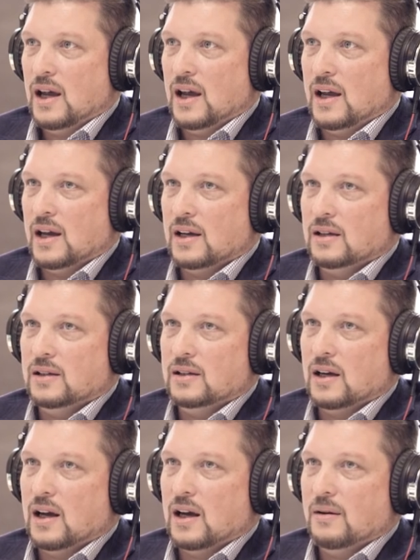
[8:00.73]
And
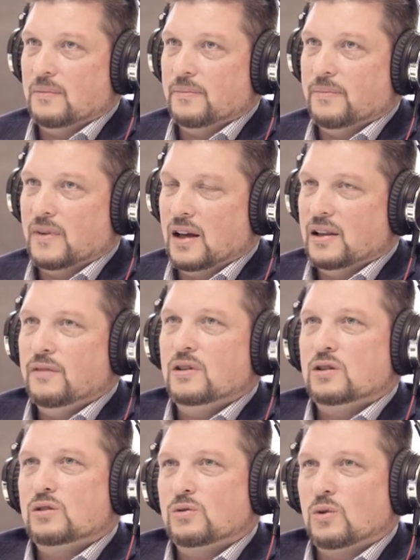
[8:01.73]
um, I love
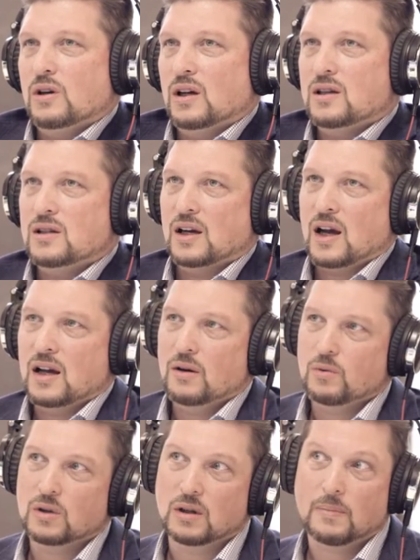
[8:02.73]
this story because it kind
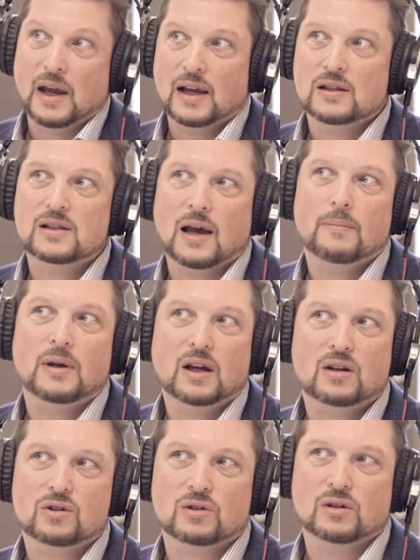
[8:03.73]
of really paints that
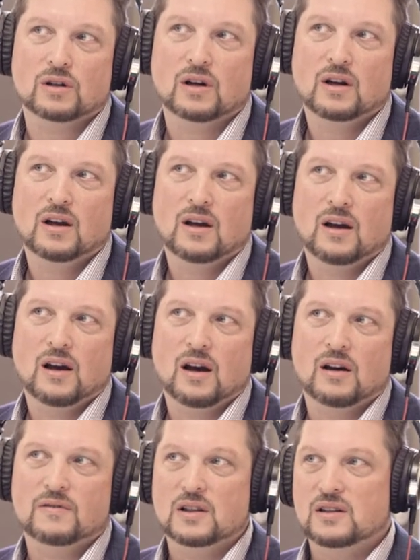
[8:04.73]
picture
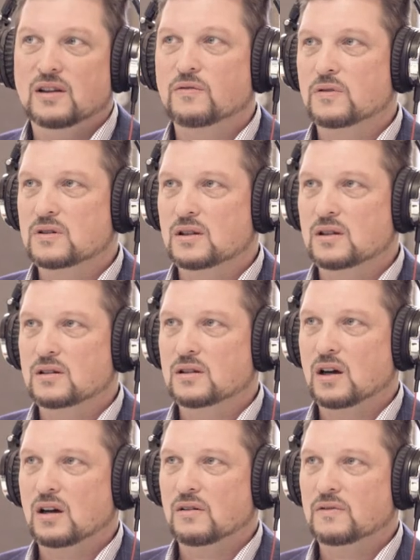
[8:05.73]
of the differences
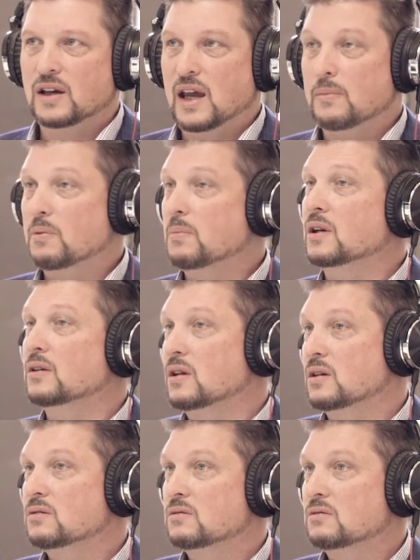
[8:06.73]
of the
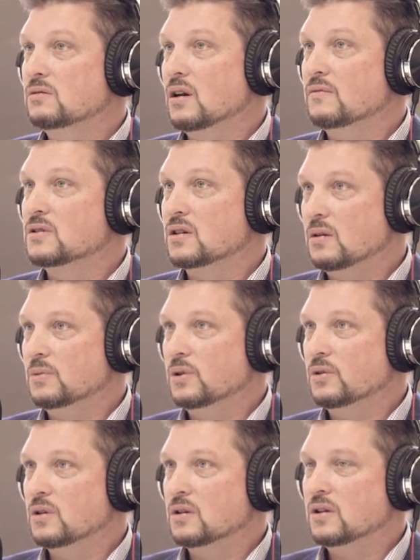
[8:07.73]
capabilities of some
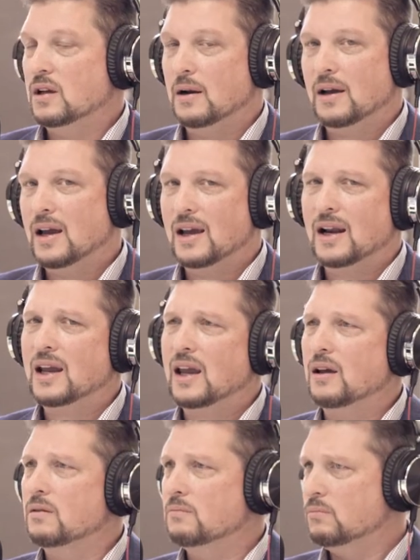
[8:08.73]
loan. And I, and I
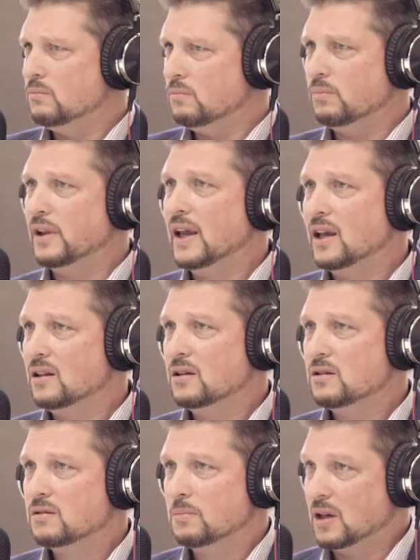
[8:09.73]
can't blanket
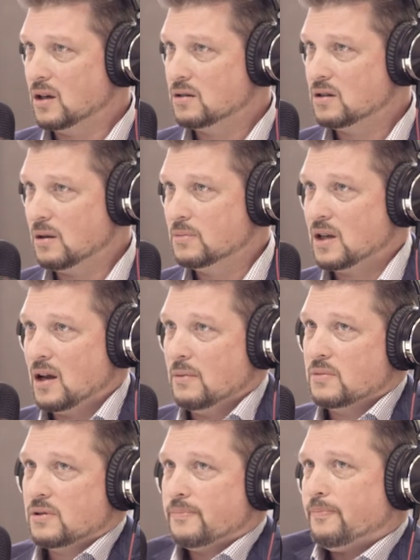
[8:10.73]
this because
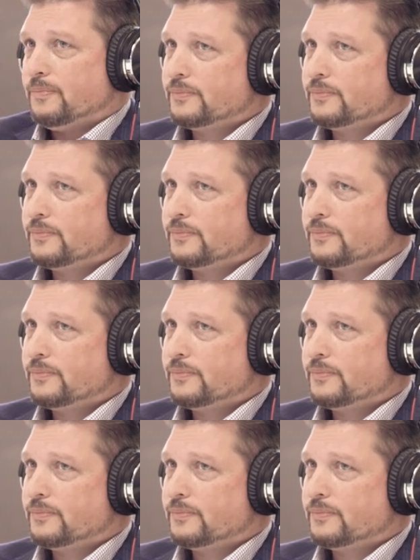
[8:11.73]
sometimes